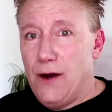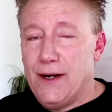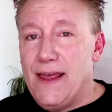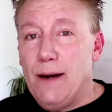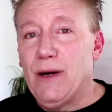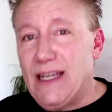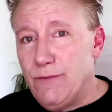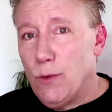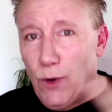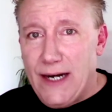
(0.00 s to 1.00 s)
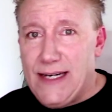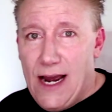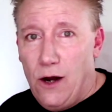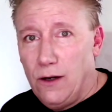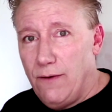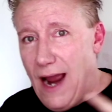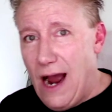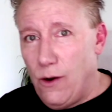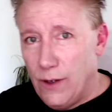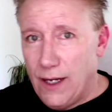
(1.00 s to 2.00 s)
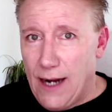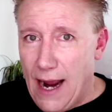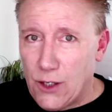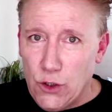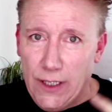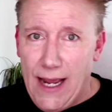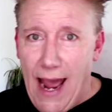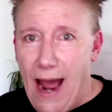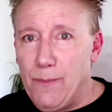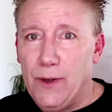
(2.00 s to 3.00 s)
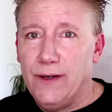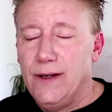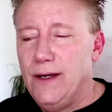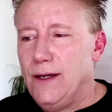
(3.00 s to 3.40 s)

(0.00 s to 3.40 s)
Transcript: and then I'm going to give you a breakdown of how it actually happened